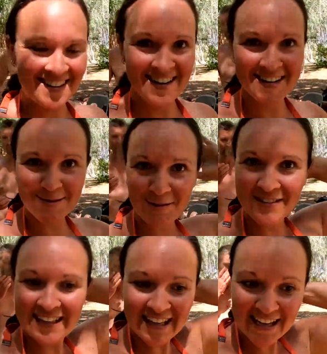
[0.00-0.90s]
Guys,
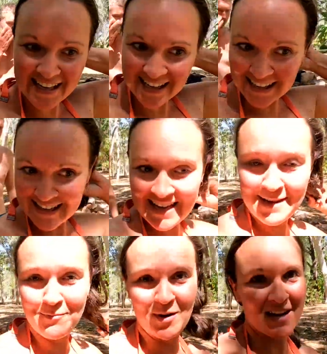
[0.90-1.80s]
we're in luck. I
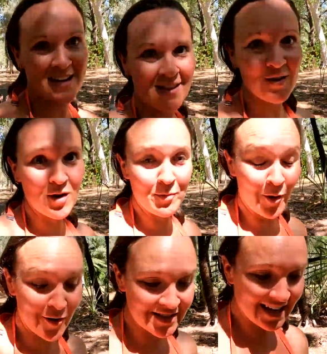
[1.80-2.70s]
keep bringing the
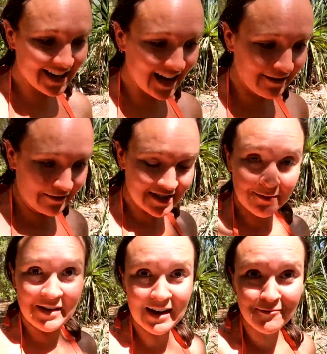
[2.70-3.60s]
GoPro down every
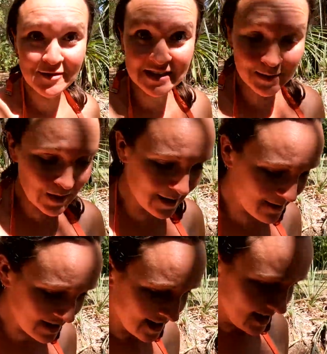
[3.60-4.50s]
time we come for a
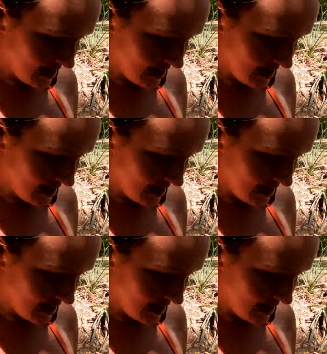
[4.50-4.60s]
swim.